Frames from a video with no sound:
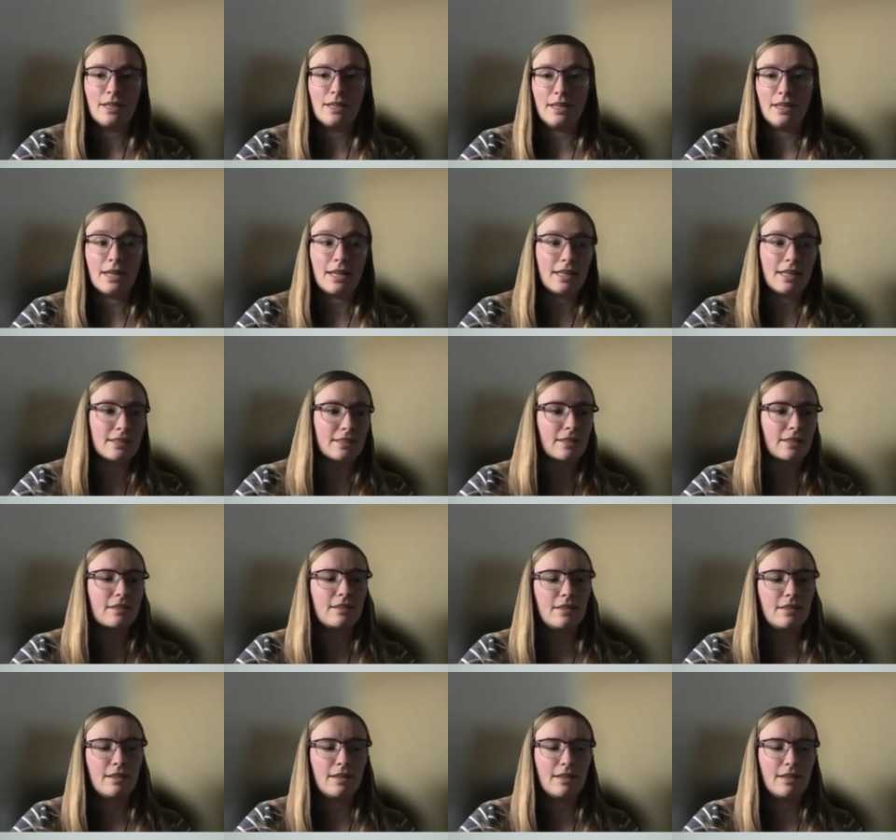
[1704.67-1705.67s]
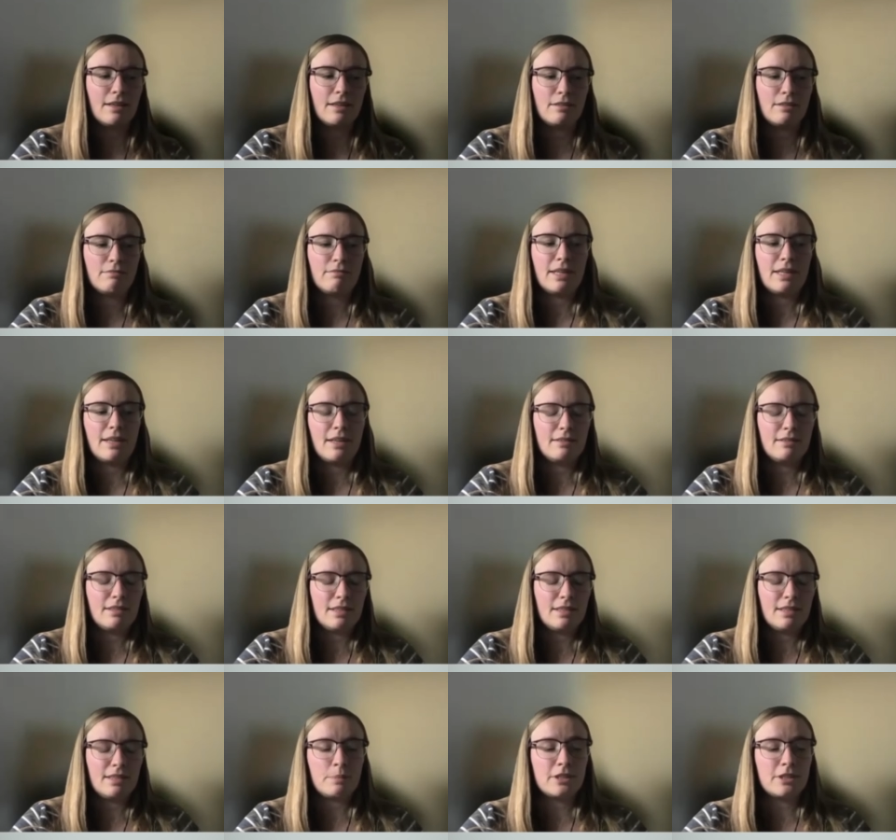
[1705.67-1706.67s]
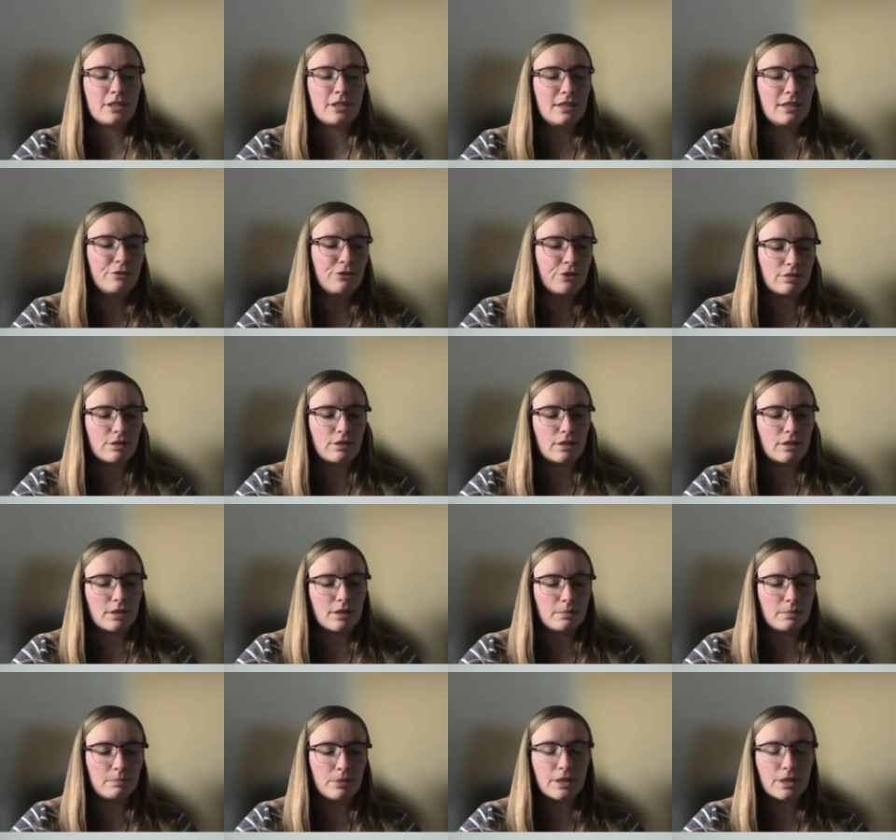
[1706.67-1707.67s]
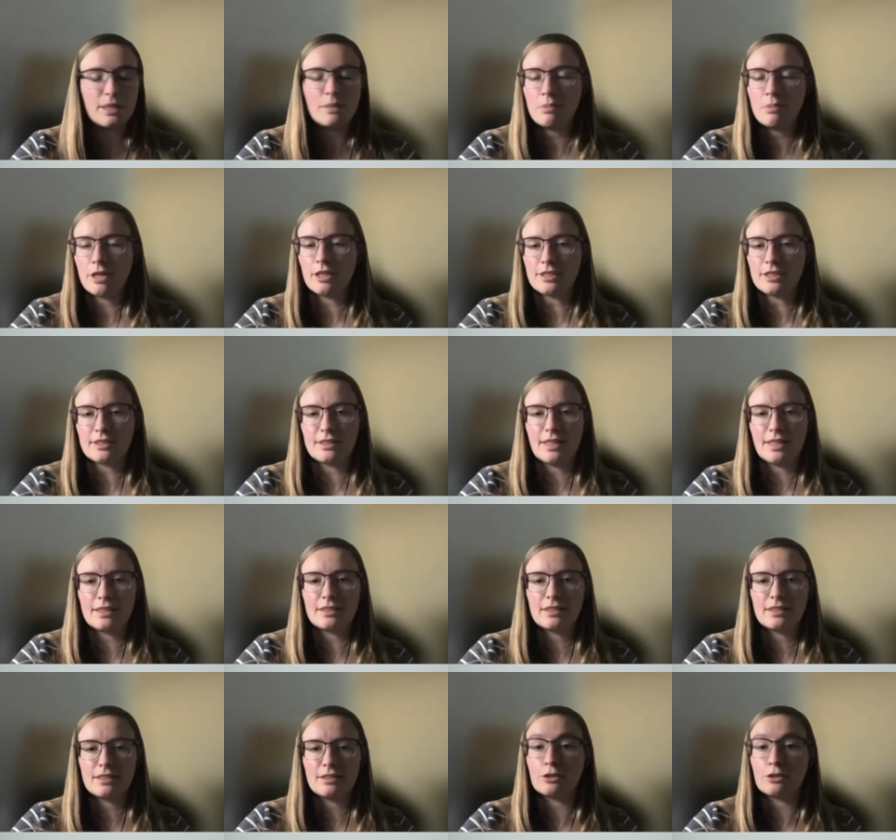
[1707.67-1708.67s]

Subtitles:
Yeah, exactly. Especially for body parts that